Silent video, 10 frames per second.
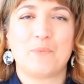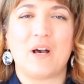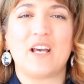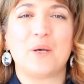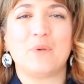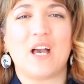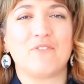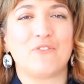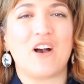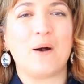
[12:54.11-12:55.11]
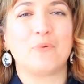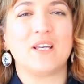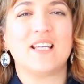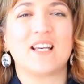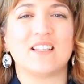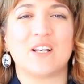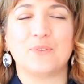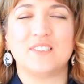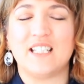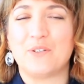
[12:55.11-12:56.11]
But I hope you have a fab week, and I
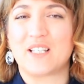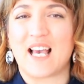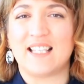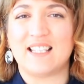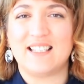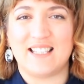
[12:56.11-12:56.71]
will see you again